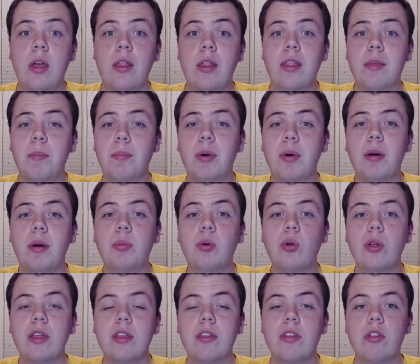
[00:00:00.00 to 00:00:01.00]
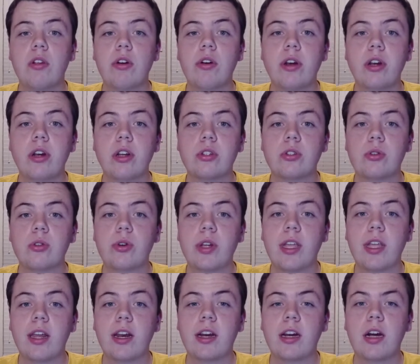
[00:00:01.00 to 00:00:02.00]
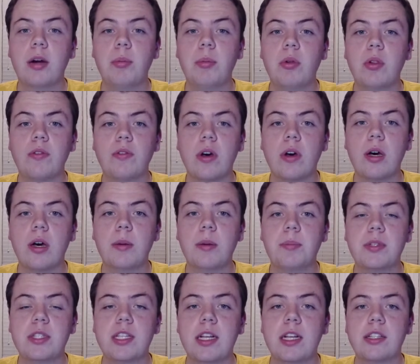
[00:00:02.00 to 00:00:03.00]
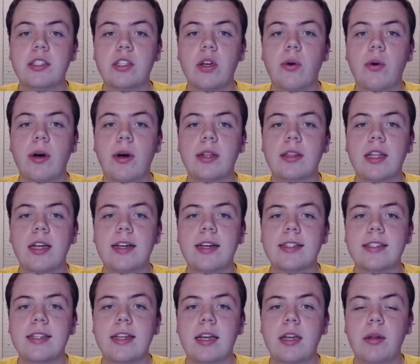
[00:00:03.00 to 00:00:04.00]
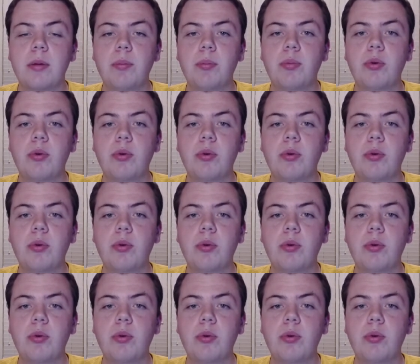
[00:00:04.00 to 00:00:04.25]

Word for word: The bubble is starting to shrink. Had a couple of upsets go on last night,